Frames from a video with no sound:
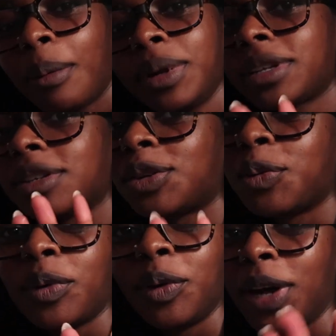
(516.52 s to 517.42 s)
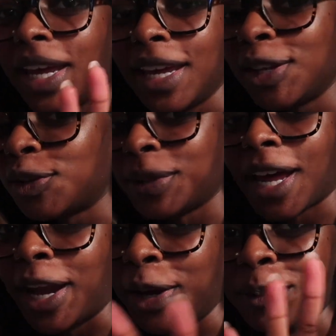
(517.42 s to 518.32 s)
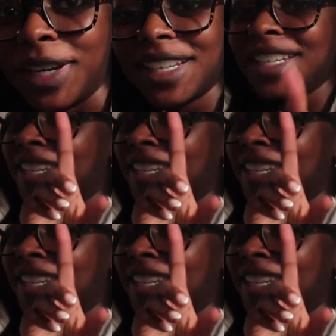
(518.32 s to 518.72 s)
I'm gonna listen to way too many audiobooks.